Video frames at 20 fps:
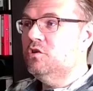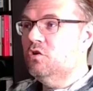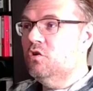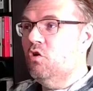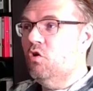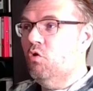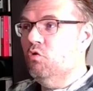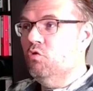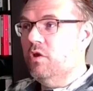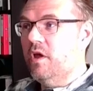
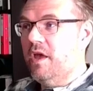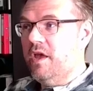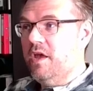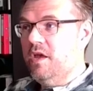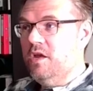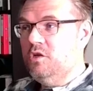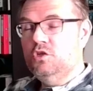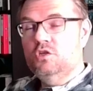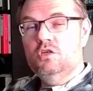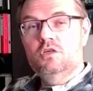called
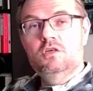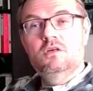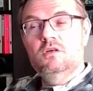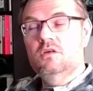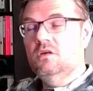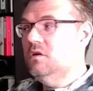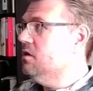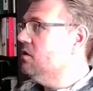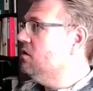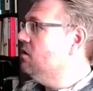age.
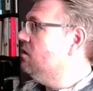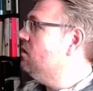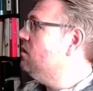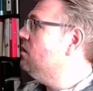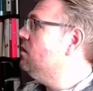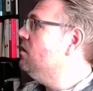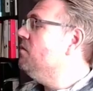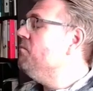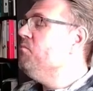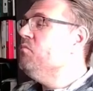Eh?
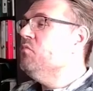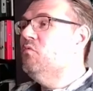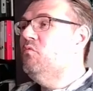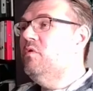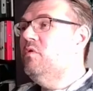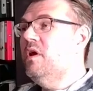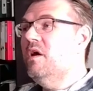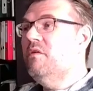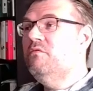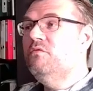
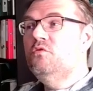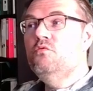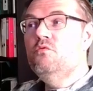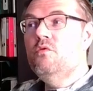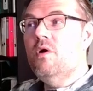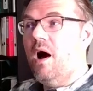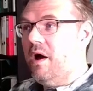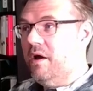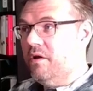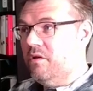We have two
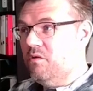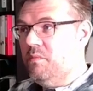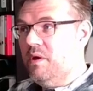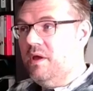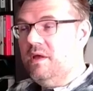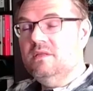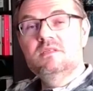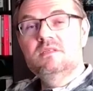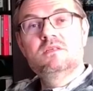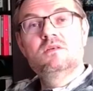
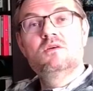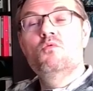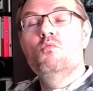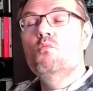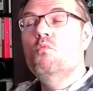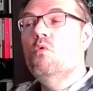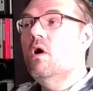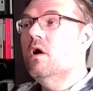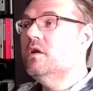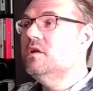arguments.
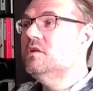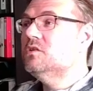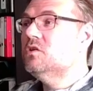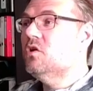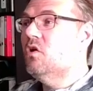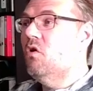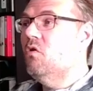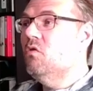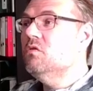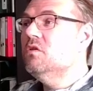One is
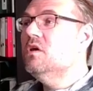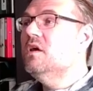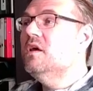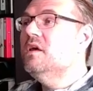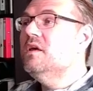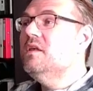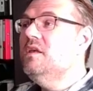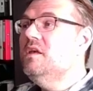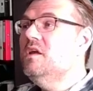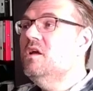called
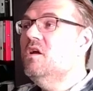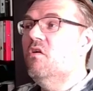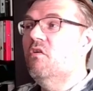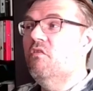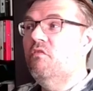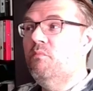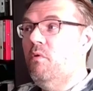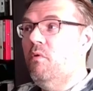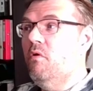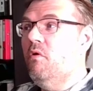year
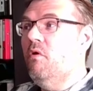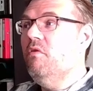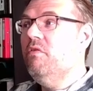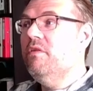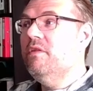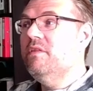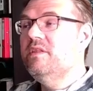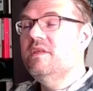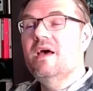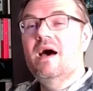of birth
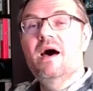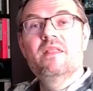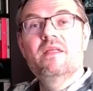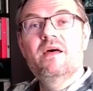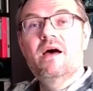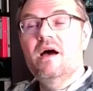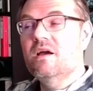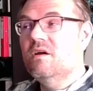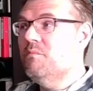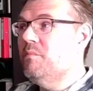and the other
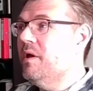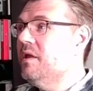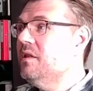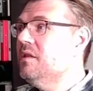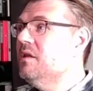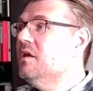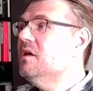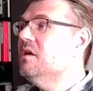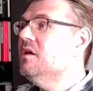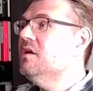argument
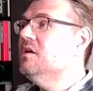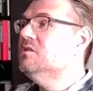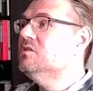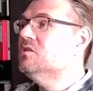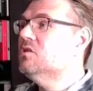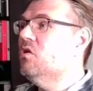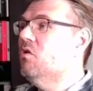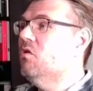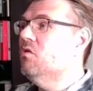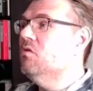is
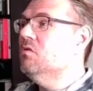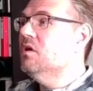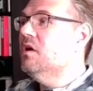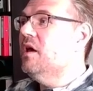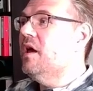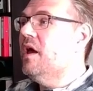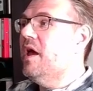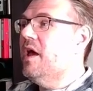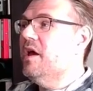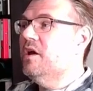called
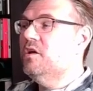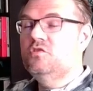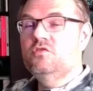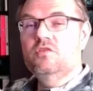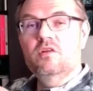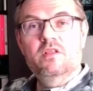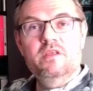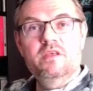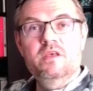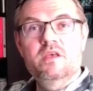
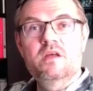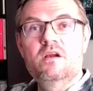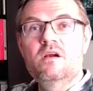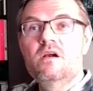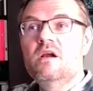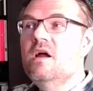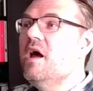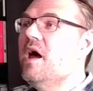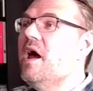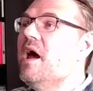actual year
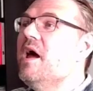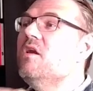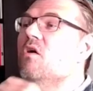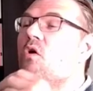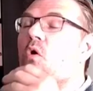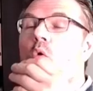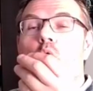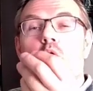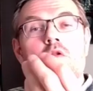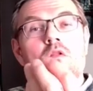and
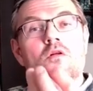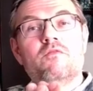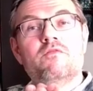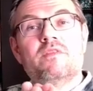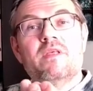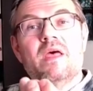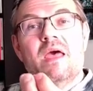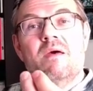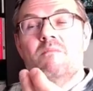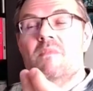all of
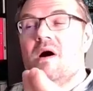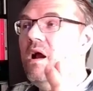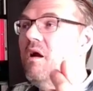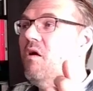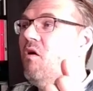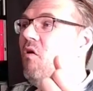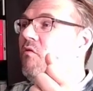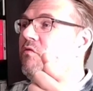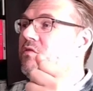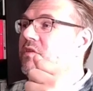them are
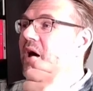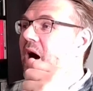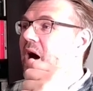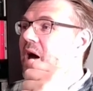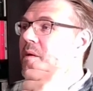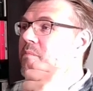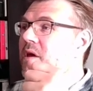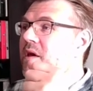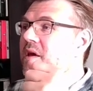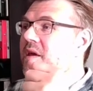of
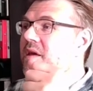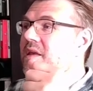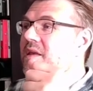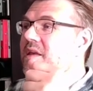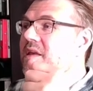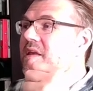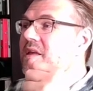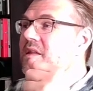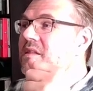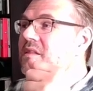type
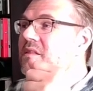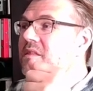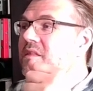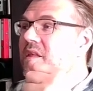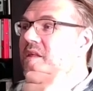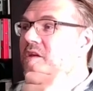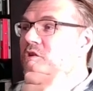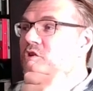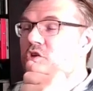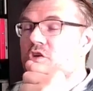
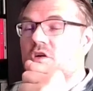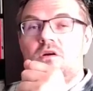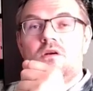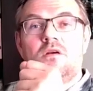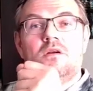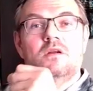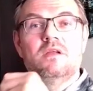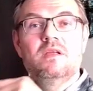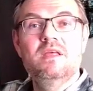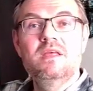integer
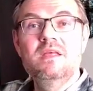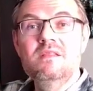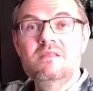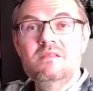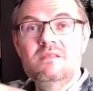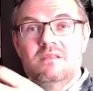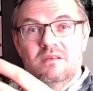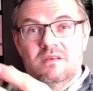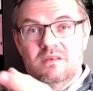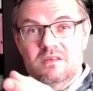
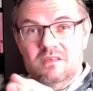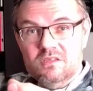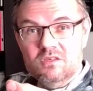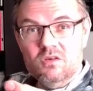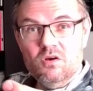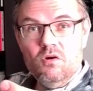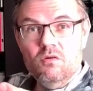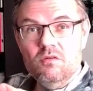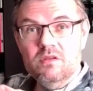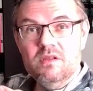int it's
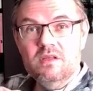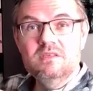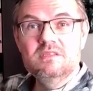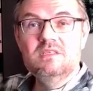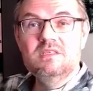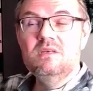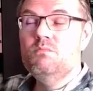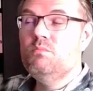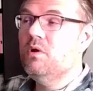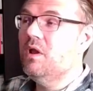called in
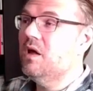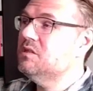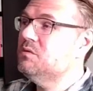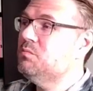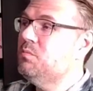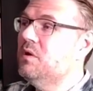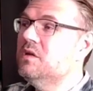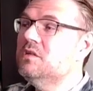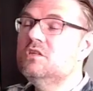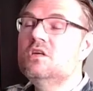C++
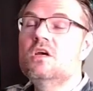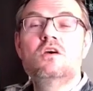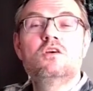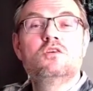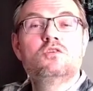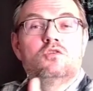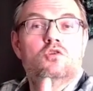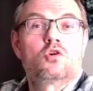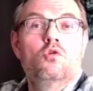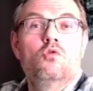
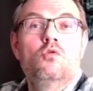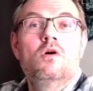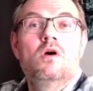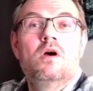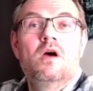so